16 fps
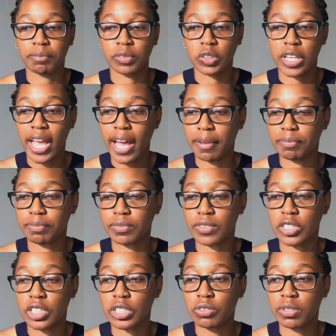Yeah,
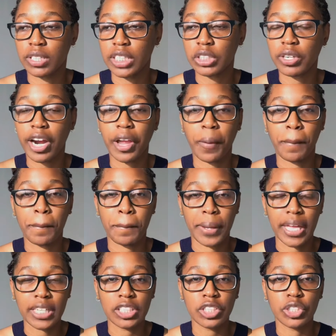just really try your
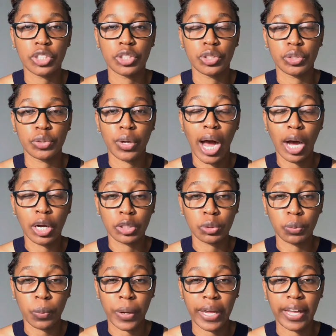best to
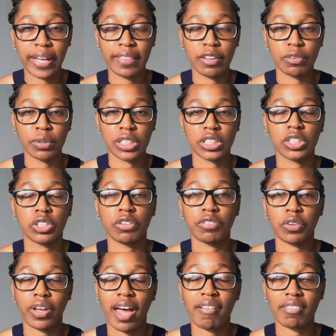outweigh the reason of you
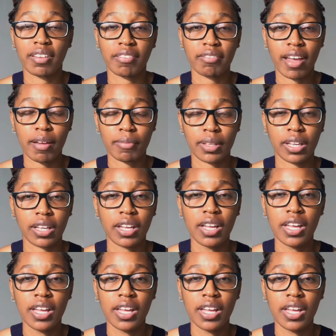having family